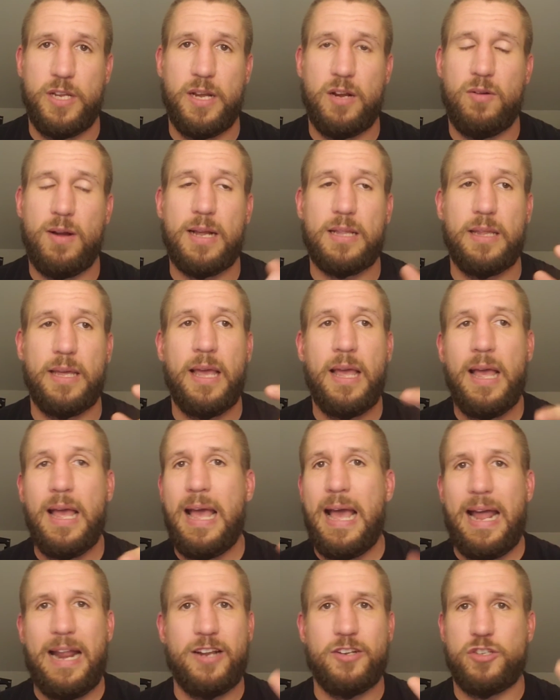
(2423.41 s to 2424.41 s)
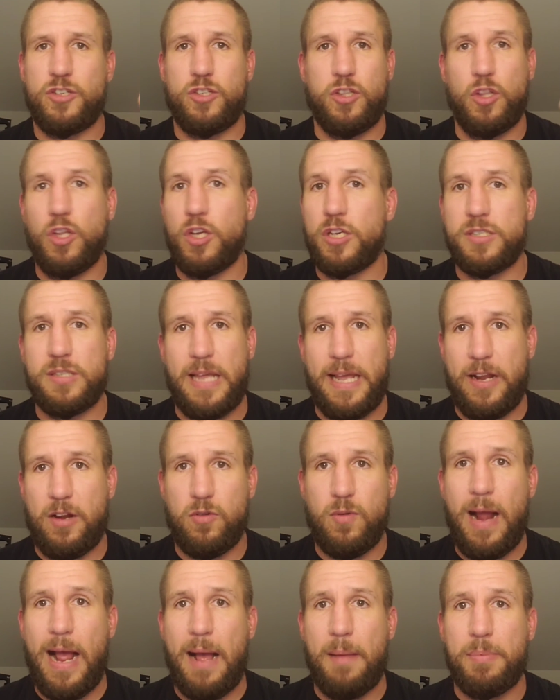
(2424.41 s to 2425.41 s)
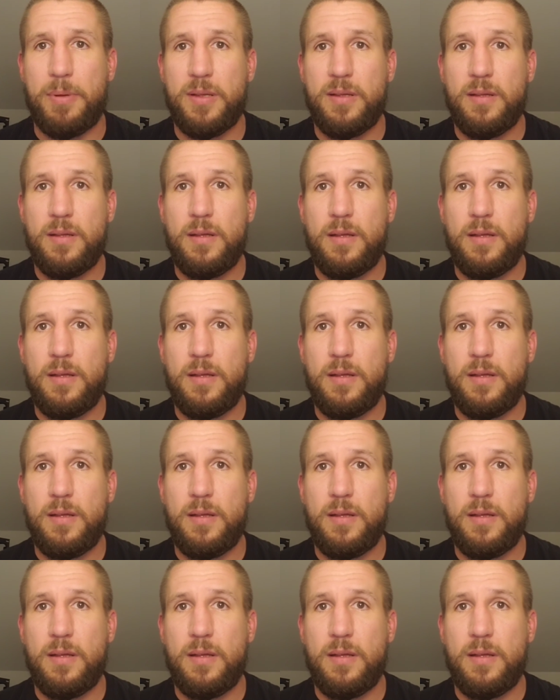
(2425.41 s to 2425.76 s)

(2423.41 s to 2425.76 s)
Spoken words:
incorrectly, and it just looks like crap.